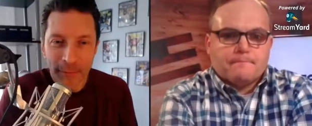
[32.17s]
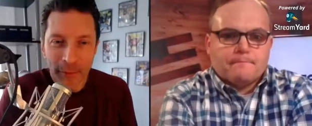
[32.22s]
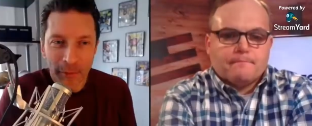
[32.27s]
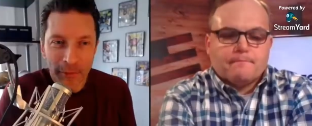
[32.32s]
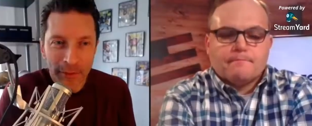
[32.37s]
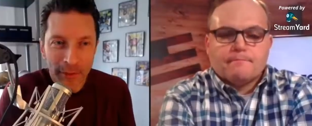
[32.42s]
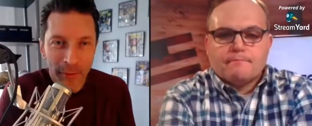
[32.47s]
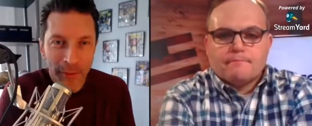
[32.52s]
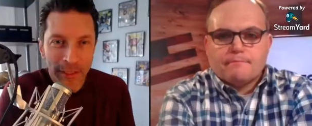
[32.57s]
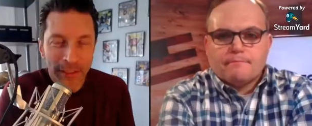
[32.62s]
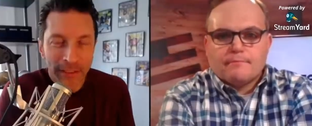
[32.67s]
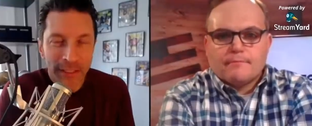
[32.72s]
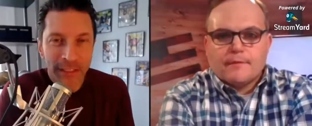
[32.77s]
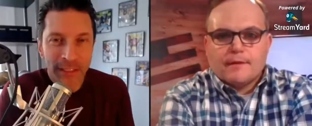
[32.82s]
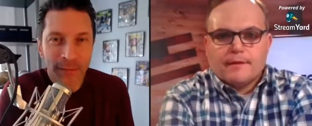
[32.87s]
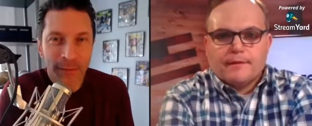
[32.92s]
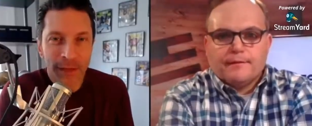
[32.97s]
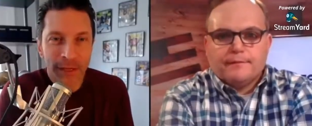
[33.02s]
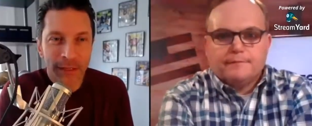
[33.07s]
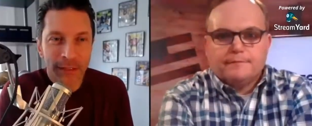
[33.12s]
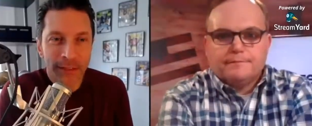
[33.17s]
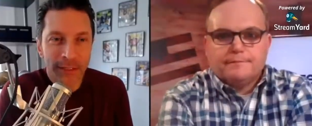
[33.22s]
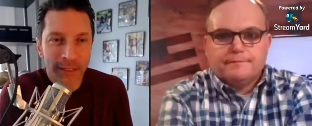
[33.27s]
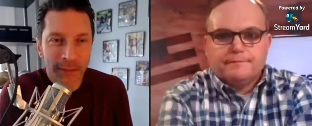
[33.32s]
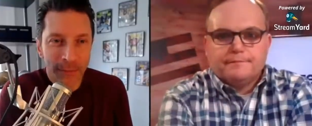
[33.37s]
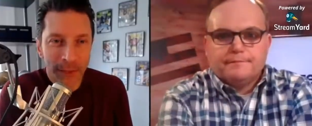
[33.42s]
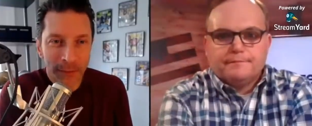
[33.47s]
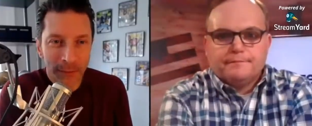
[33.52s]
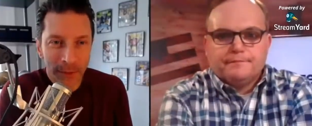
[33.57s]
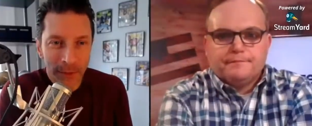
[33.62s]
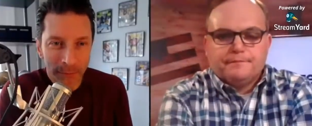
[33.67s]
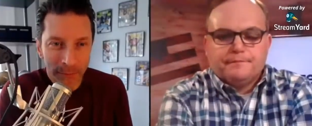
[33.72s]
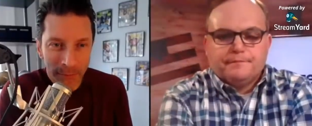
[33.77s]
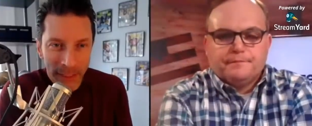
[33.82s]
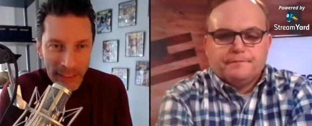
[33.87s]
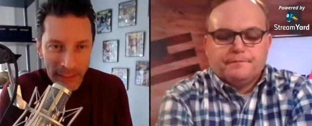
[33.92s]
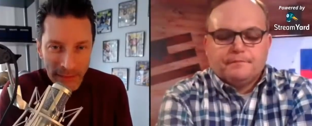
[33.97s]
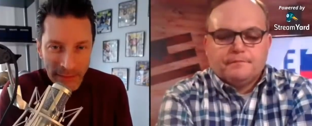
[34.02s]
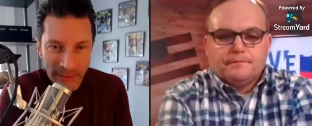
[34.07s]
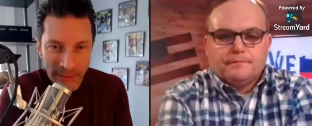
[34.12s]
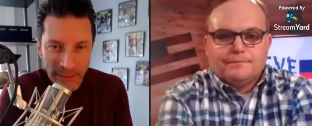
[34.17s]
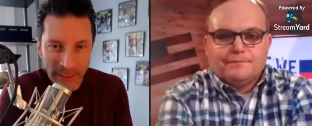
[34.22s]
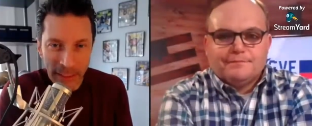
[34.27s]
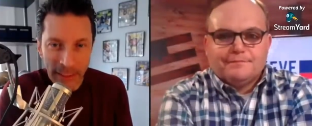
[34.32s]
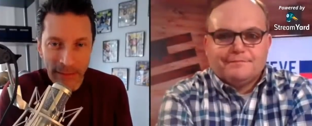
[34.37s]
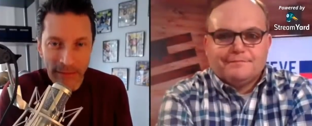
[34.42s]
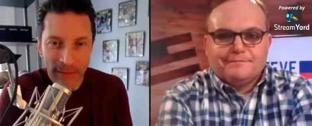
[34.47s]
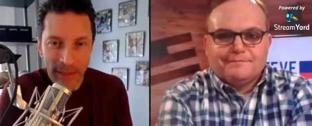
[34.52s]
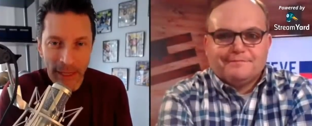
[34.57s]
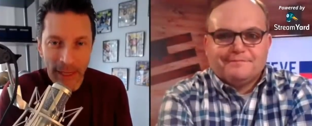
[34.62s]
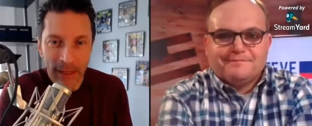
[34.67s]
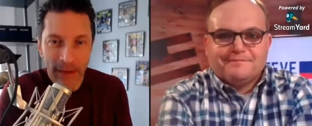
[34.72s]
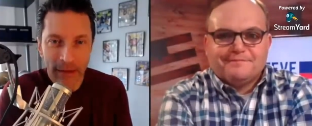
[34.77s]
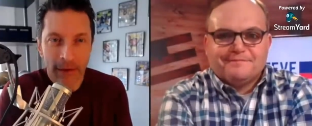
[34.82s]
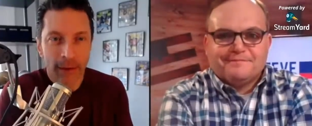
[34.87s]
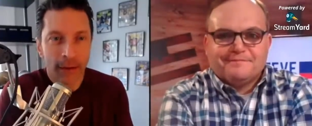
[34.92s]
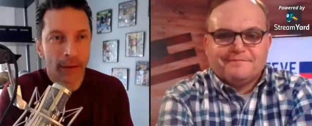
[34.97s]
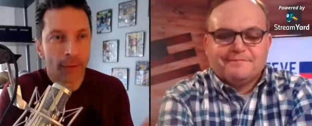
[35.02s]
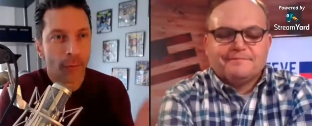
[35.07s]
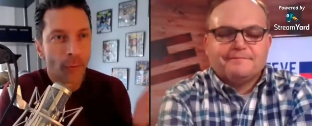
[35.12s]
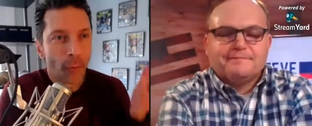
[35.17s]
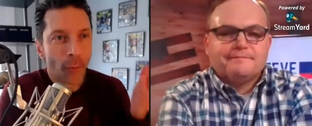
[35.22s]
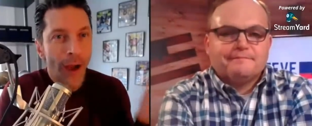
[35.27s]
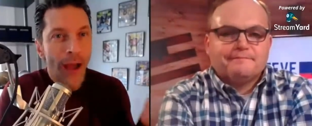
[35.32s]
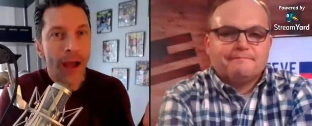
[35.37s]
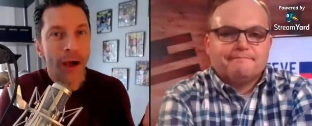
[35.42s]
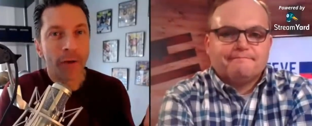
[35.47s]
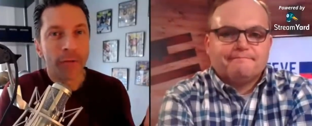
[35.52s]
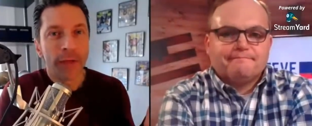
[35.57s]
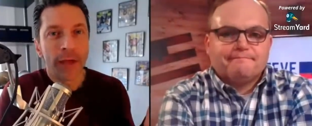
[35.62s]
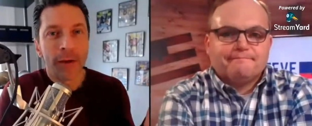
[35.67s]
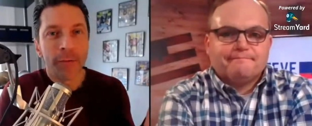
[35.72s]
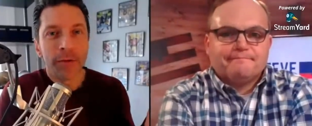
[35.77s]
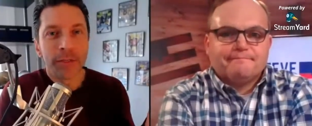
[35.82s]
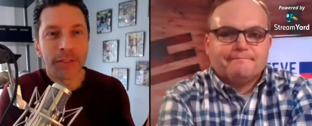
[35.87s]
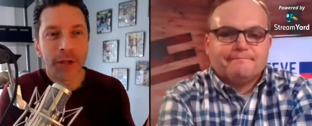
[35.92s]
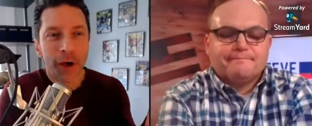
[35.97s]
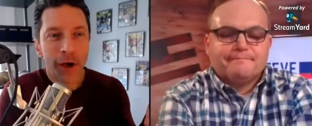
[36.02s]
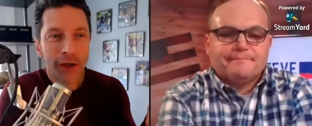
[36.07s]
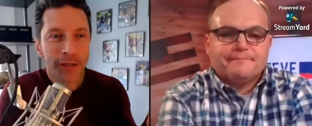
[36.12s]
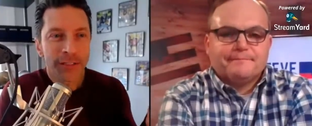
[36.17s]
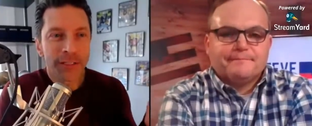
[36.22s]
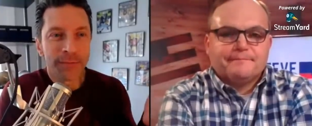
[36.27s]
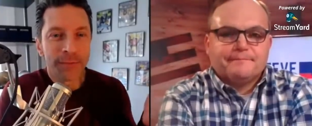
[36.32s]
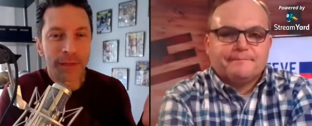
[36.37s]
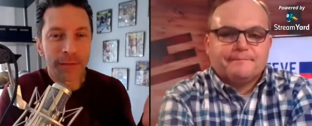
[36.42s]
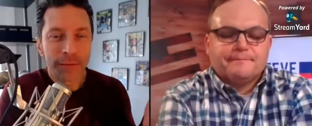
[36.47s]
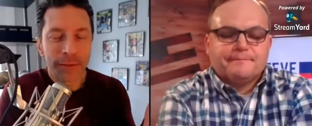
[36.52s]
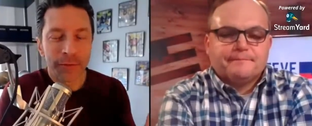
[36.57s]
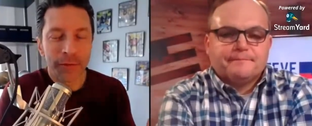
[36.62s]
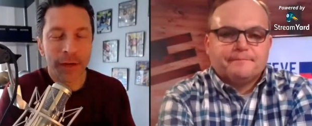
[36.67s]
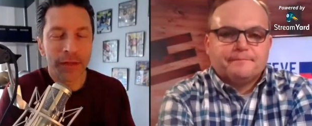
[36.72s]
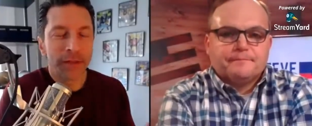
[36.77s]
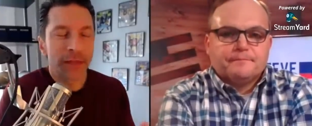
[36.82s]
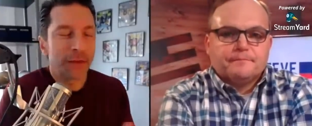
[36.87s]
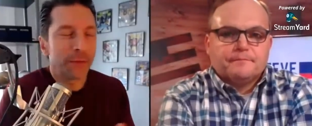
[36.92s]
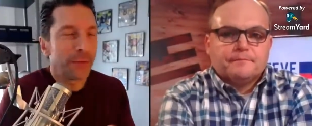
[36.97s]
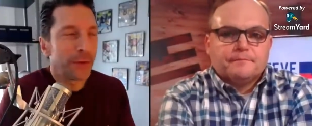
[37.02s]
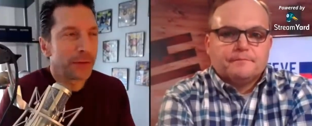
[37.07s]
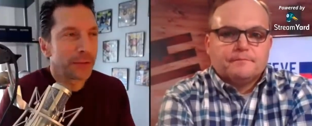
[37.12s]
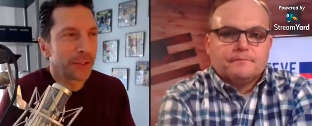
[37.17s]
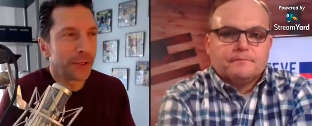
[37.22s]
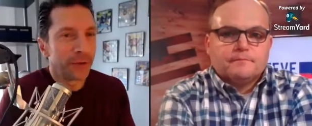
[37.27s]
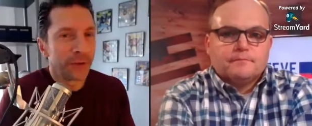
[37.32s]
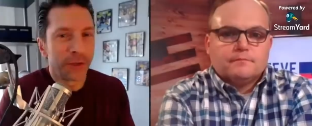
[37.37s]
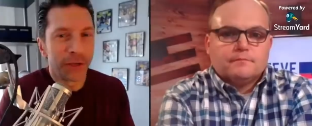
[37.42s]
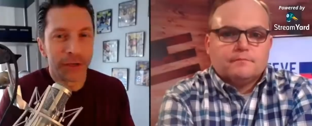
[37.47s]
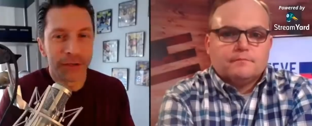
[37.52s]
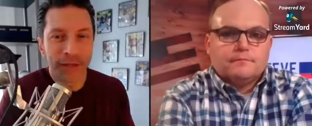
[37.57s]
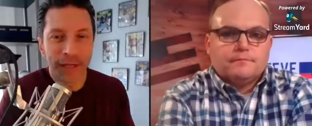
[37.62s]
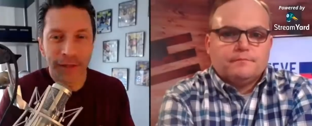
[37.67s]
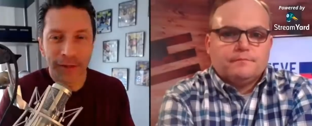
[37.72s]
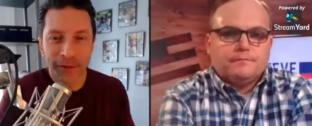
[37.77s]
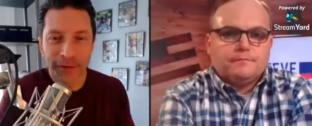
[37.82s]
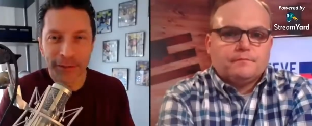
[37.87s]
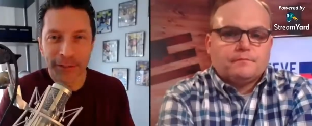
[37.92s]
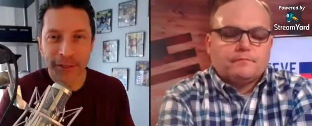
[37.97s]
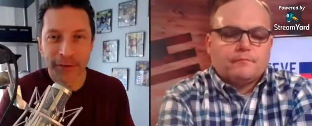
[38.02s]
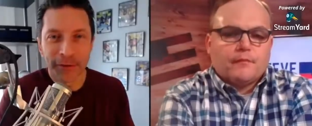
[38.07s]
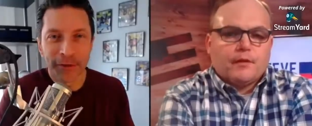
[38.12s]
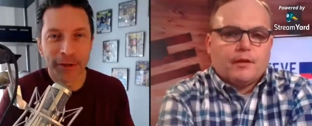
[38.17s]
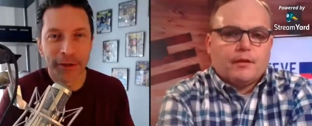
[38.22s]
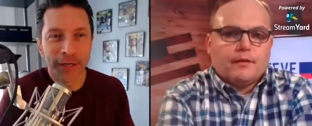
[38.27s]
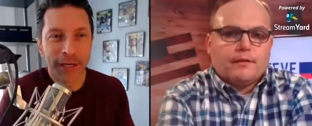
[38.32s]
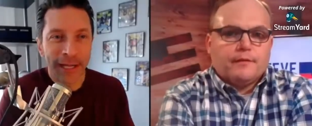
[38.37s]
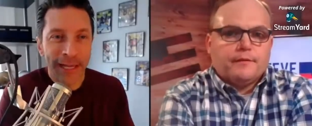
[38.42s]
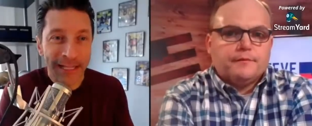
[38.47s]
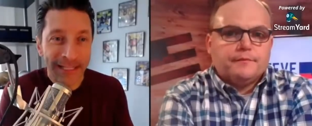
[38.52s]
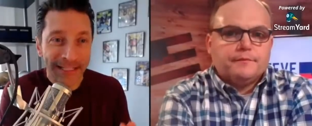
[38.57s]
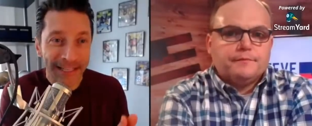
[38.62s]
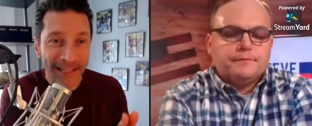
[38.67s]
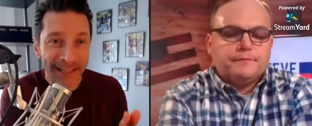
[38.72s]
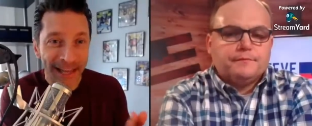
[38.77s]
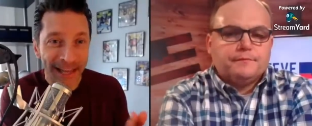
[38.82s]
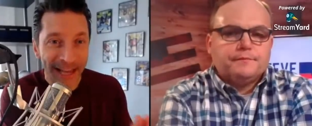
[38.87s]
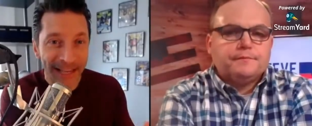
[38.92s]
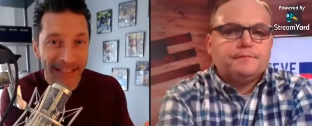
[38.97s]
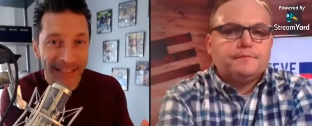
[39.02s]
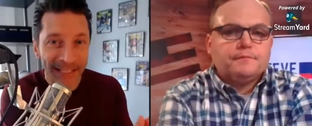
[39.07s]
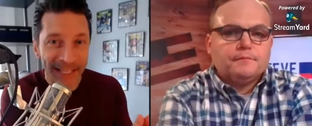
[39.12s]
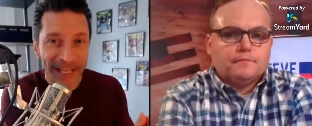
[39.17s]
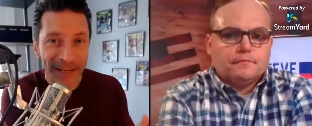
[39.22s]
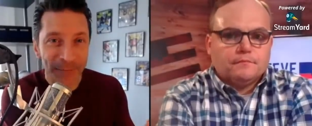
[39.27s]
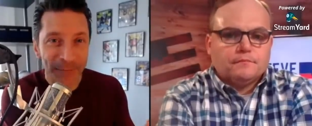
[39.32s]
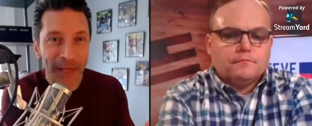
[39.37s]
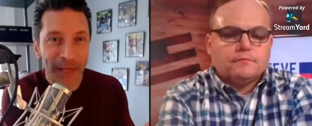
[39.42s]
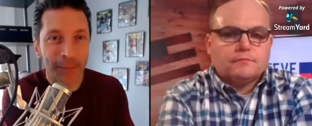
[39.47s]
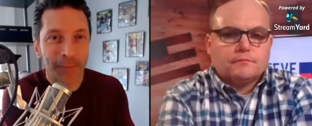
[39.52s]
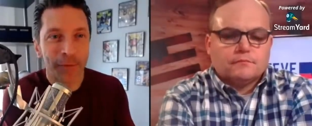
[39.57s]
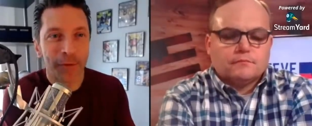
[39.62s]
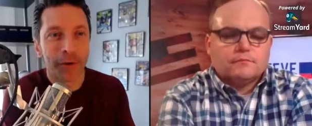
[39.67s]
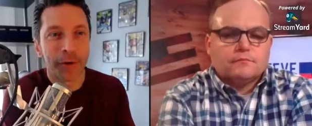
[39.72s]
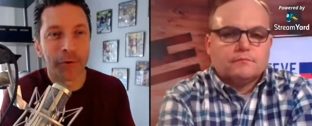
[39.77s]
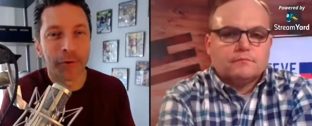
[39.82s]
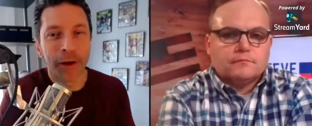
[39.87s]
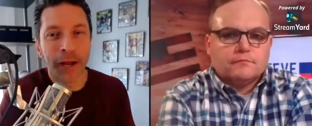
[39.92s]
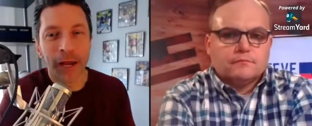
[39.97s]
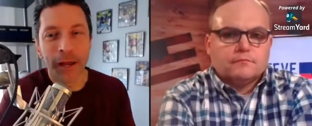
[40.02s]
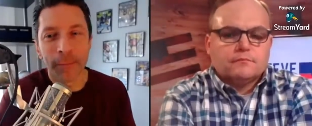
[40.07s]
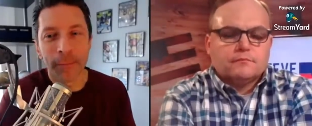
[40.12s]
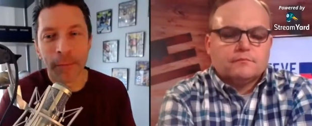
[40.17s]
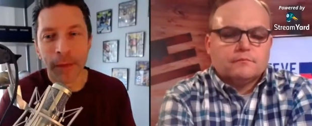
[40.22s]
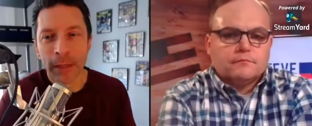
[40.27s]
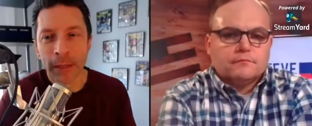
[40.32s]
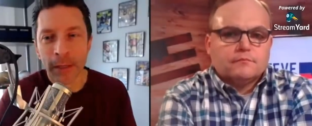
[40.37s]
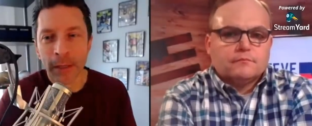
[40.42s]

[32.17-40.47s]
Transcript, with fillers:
Speaker 1: going to anticipate is going to be a bit mixed in that, wow, that was awesome. That was great. That felt so good. That looked so good against that team, that program.